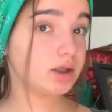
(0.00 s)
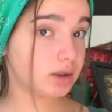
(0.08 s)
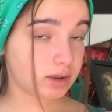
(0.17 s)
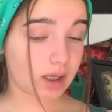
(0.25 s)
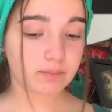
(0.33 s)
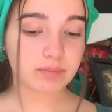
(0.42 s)

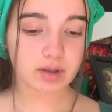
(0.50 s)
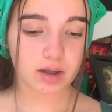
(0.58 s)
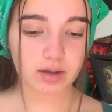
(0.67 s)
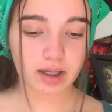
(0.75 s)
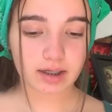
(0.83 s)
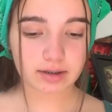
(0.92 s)
yeah.
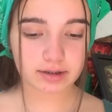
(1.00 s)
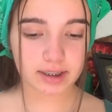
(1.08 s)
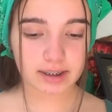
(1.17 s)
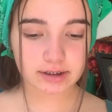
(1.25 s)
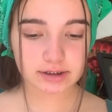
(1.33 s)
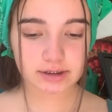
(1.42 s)
Okay,
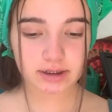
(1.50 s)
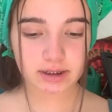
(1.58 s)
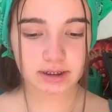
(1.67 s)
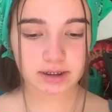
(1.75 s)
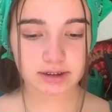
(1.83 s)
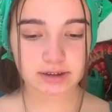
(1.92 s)
next
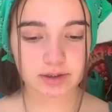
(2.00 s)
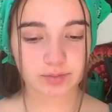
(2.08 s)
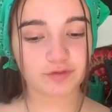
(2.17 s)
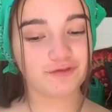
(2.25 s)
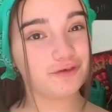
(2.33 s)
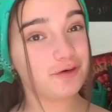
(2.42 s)
is
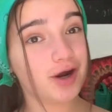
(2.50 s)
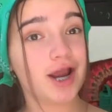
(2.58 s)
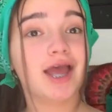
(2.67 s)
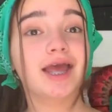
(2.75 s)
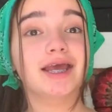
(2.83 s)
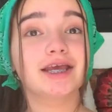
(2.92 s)
number four
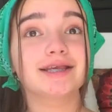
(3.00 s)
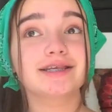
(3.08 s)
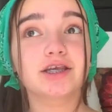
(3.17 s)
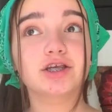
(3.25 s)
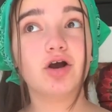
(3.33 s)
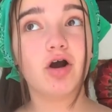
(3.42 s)
is
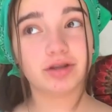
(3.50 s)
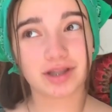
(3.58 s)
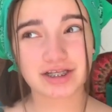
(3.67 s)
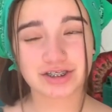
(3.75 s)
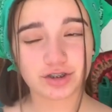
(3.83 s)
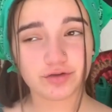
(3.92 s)

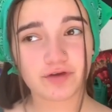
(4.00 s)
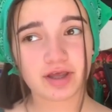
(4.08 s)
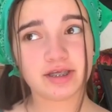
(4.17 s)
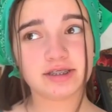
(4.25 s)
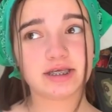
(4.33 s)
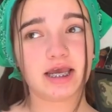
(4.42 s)
online
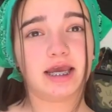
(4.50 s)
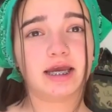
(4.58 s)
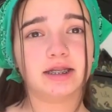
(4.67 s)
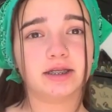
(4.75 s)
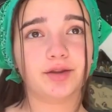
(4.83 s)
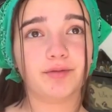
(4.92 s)
surveys.
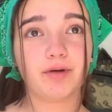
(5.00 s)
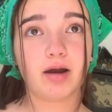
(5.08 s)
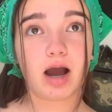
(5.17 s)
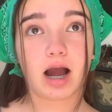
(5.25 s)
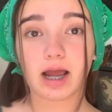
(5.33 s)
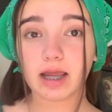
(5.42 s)
And
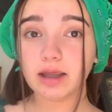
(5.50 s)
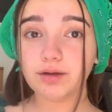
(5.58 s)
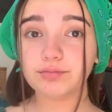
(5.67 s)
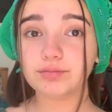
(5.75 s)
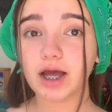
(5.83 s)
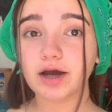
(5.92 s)

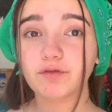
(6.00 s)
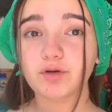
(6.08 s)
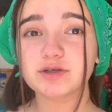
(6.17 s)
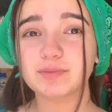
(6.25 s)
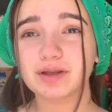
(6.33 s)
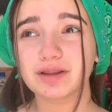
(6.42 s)
I have
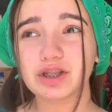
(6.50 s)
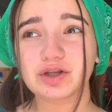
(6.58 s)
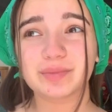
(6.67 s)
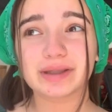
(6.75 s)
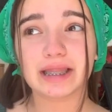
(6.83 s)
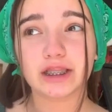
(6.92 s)
always been a
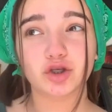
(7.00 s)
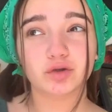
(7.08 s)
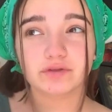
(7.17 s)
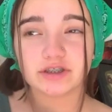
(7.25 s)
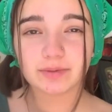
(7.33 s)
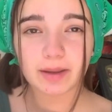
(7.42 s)
little bit like
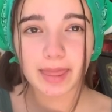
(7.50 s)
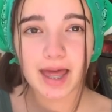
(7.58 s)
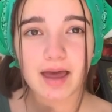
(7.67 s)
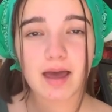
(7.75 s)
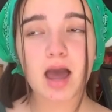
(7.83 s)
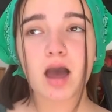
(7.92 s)
nervous about
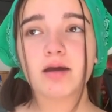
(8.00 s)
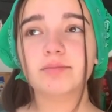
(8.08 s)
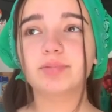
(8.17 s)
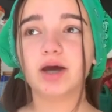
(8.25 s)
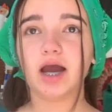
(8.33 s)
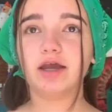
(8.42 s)
that,
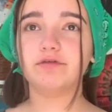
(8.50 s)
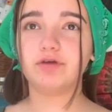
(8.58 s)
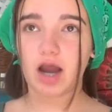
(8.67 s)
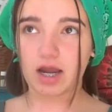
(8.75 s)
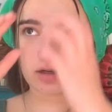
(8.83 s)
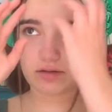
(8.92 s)
but I have
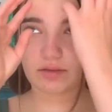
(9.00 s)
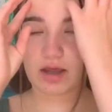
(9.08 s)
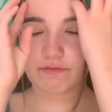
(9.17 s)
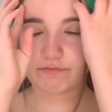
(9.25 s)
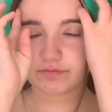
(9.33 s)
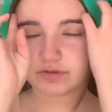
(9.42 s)
kind
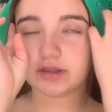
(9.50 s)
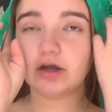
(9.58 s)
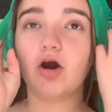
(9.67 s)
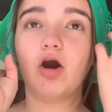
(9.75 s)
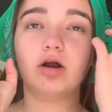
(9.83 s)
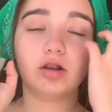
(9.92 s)
of,
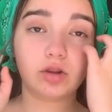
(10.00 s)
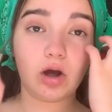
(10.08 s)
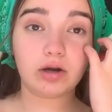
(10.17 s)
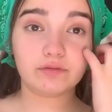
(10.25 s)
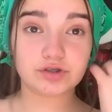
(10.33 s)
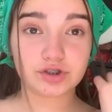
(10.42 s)
there are a
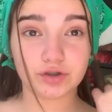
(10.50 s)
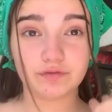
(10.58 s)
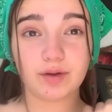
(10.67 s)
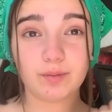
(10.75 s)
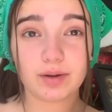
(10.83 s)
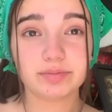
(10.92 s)
lot of
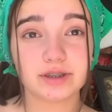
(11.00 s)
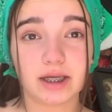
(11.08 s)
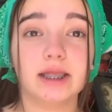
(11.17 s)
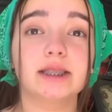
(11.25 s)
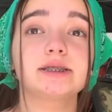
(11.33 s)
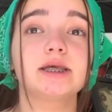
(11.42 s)
survey
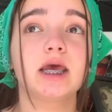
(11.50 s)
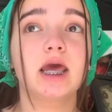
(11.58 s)
websites